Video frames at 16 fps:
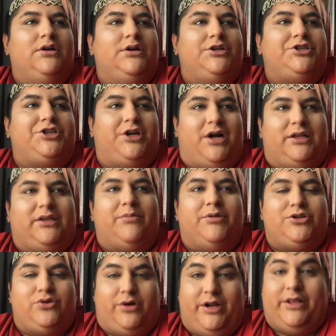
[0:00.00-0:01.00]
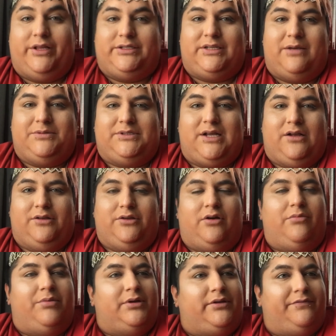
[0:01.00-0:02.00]
She got the majority of the steps down though,
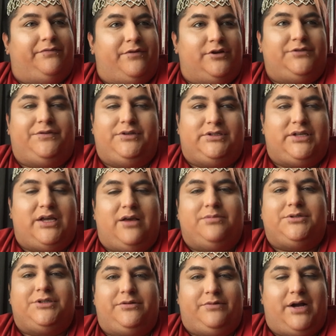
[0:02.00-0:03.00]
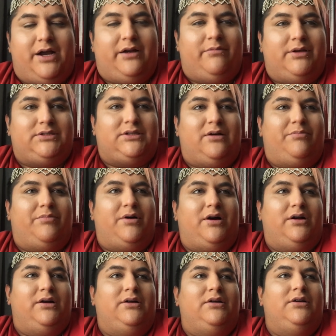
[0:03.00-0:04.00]
but the first few steps she kind of messed up on.